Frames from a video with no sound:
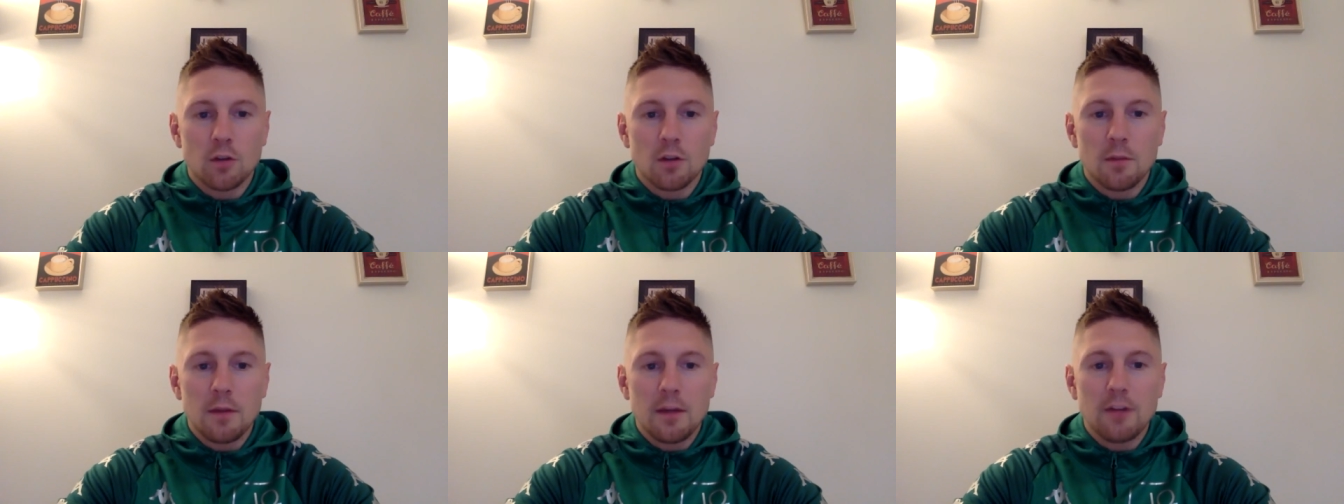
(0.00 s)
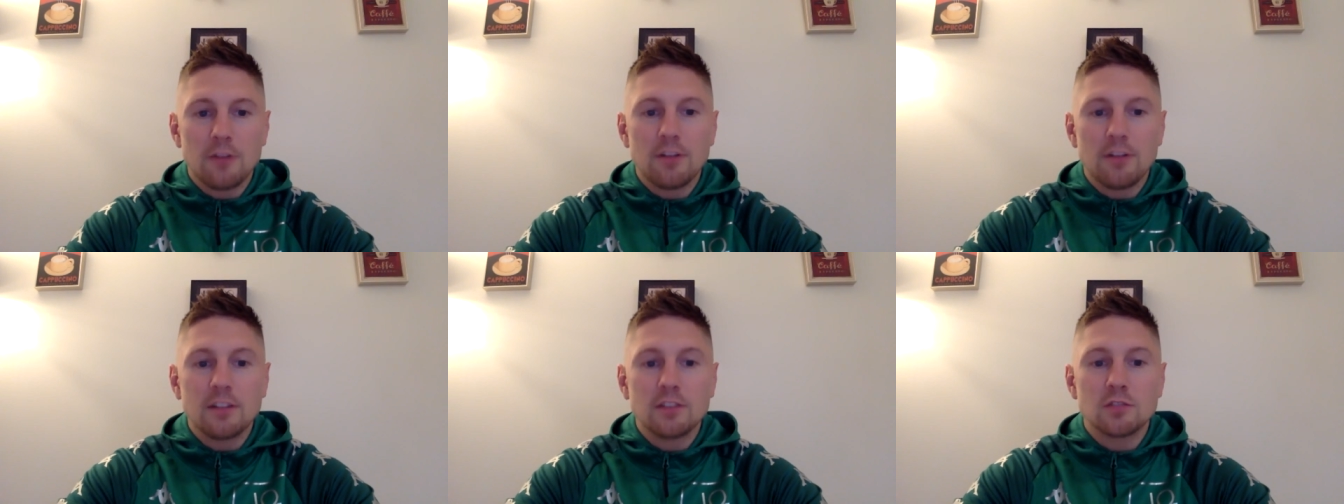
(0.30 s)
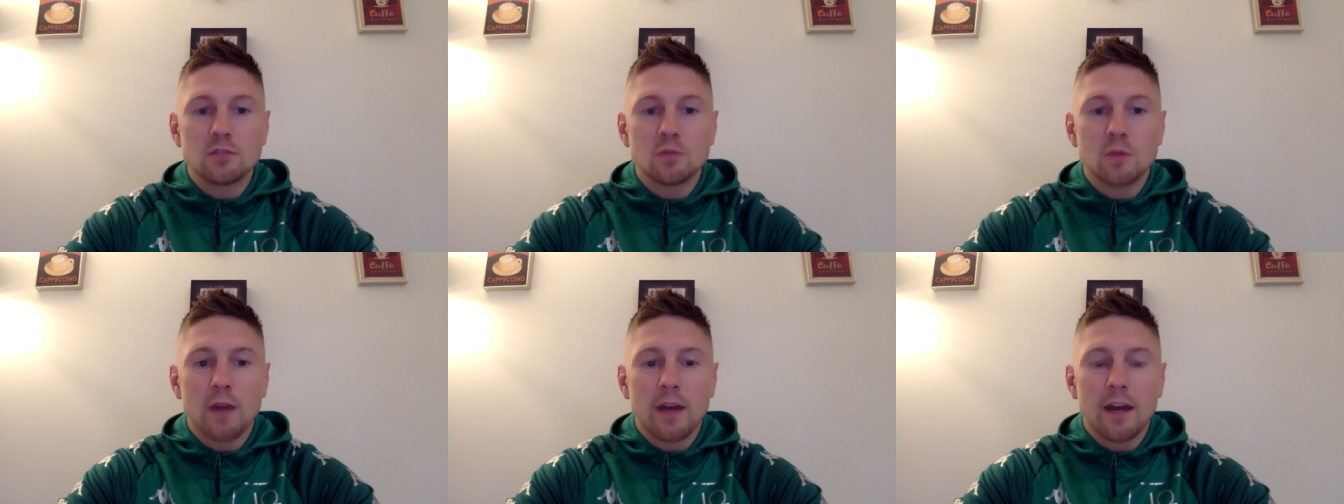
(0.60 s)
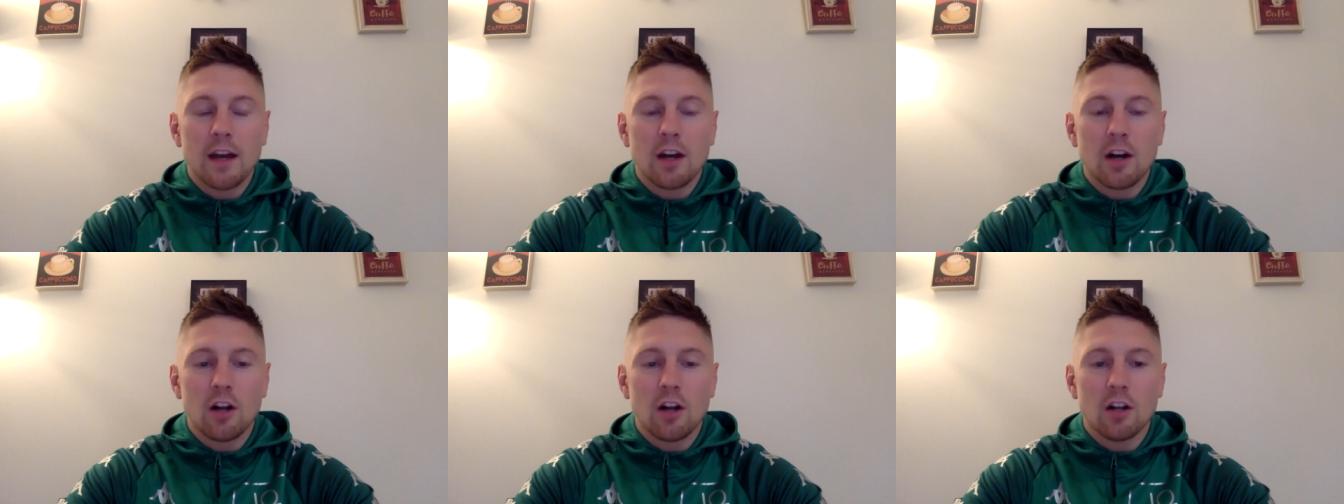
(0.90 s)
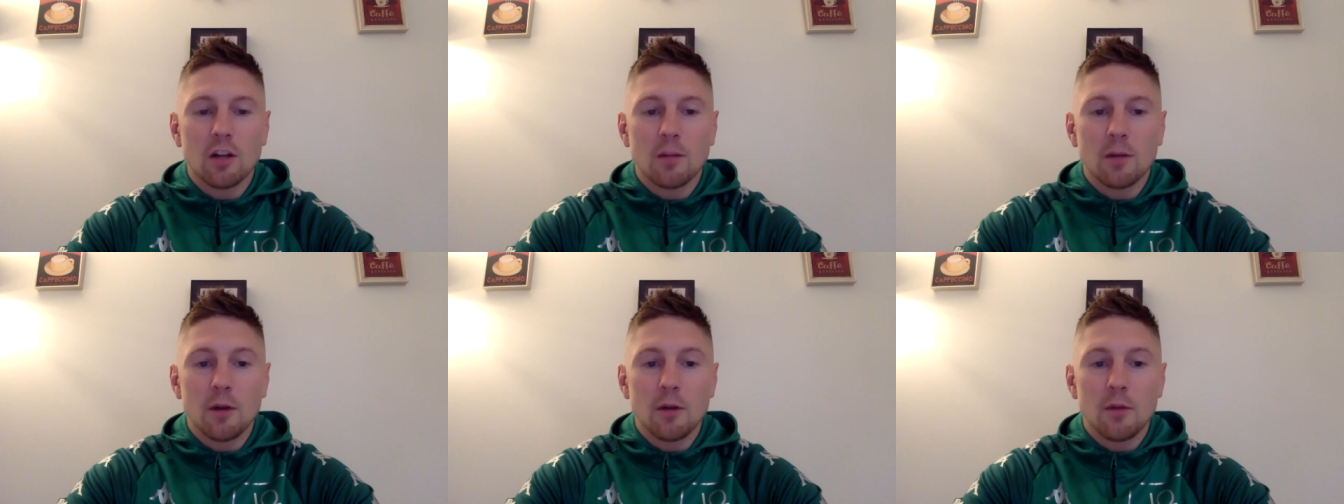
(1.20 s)
the main reasons why I
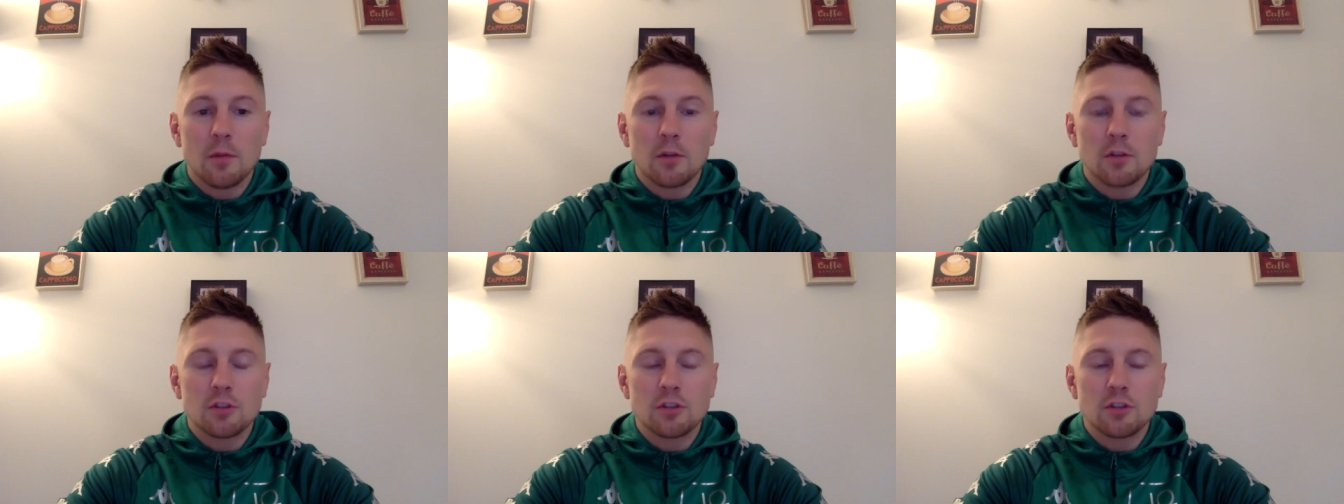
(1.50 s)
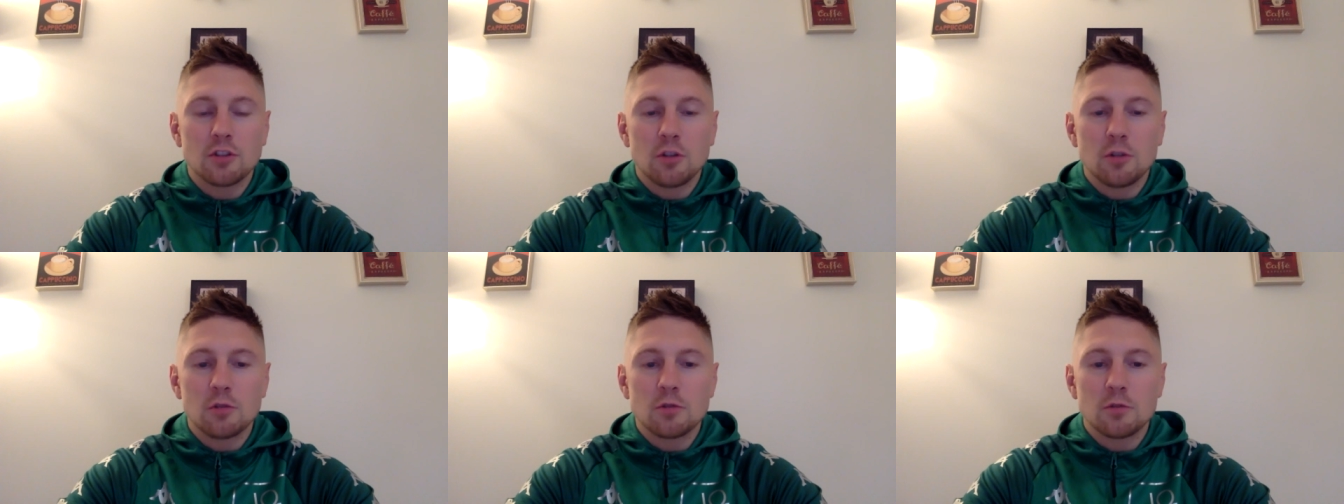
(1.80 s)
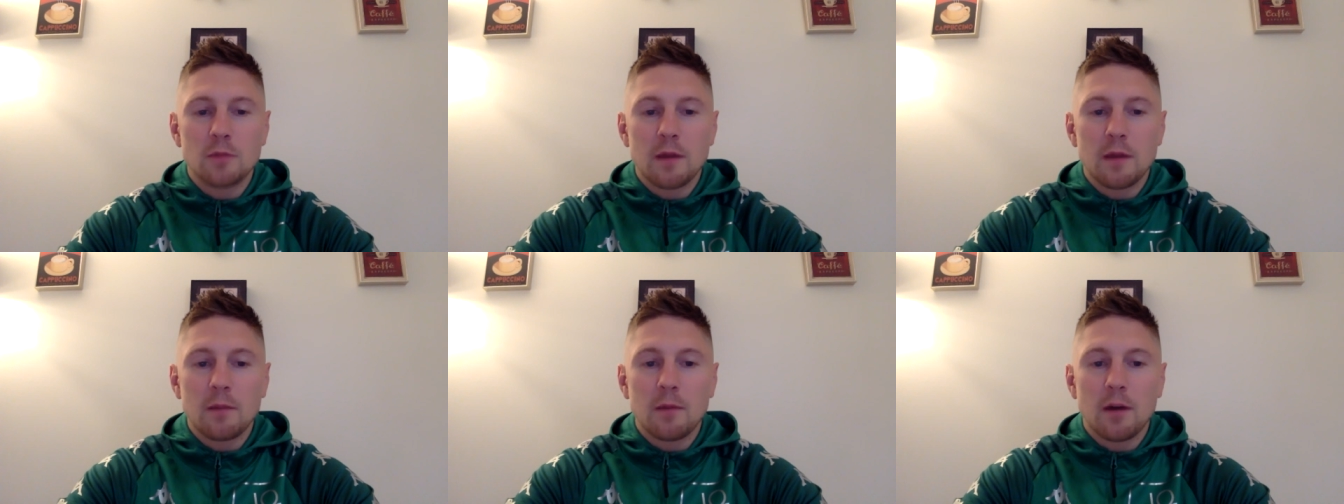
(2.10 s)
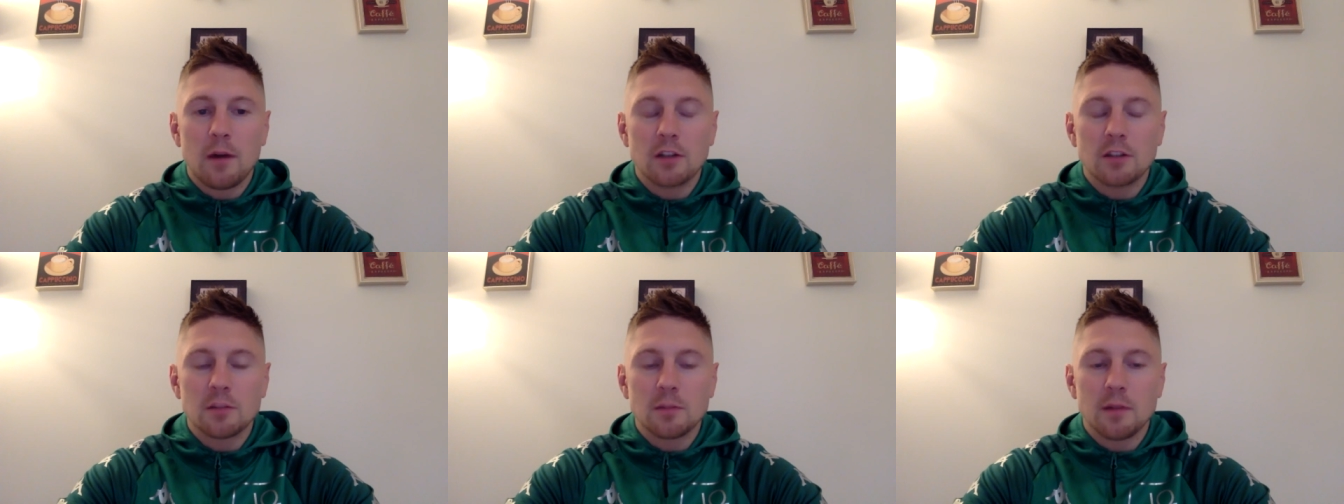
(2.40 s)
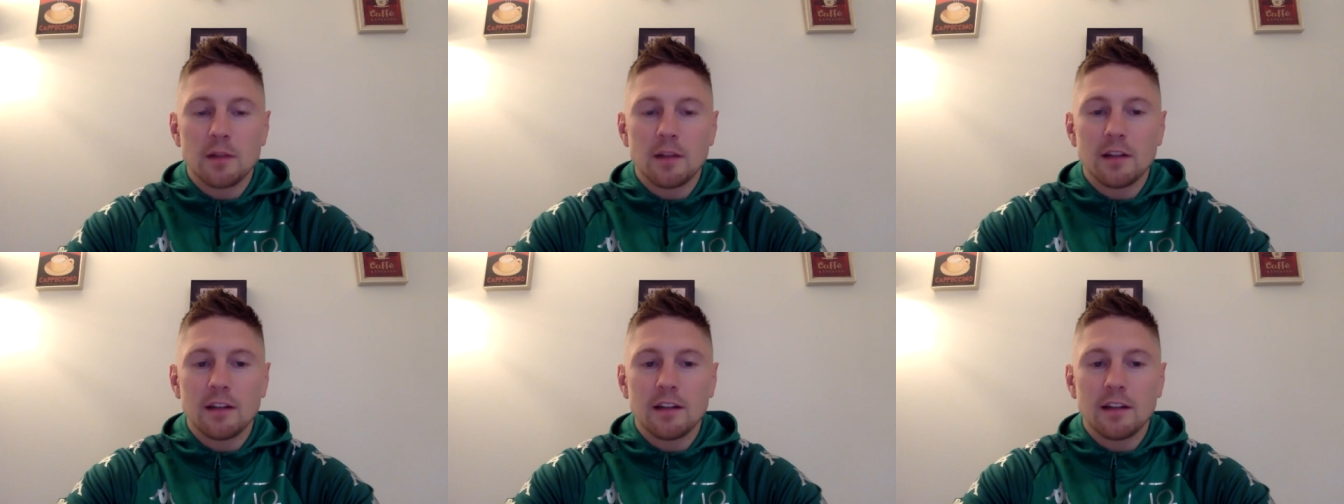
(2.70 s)
called him out because I knew it was a big
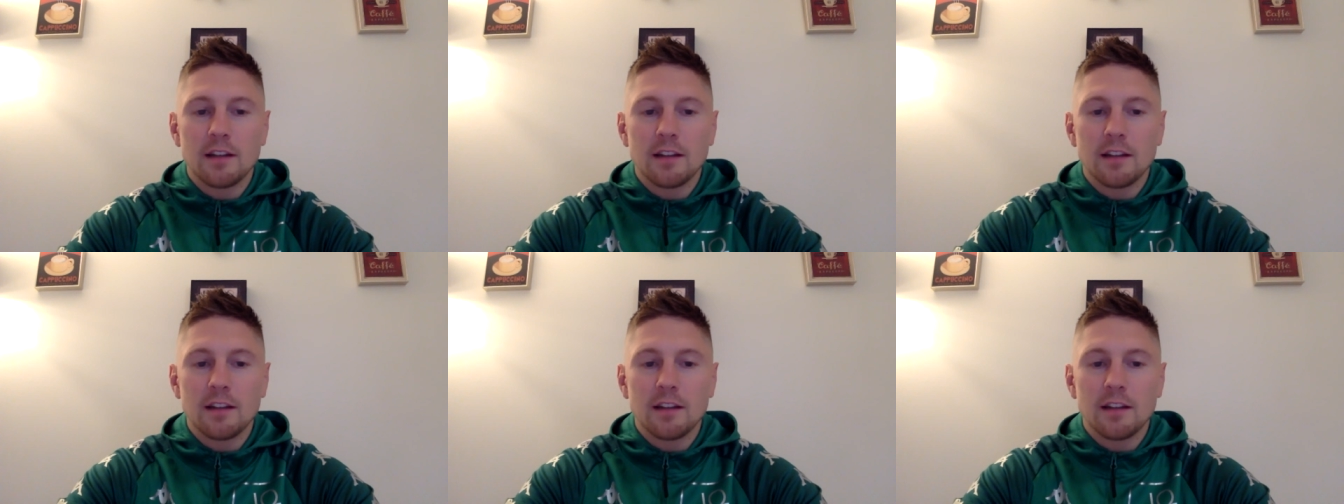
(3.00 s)
possibility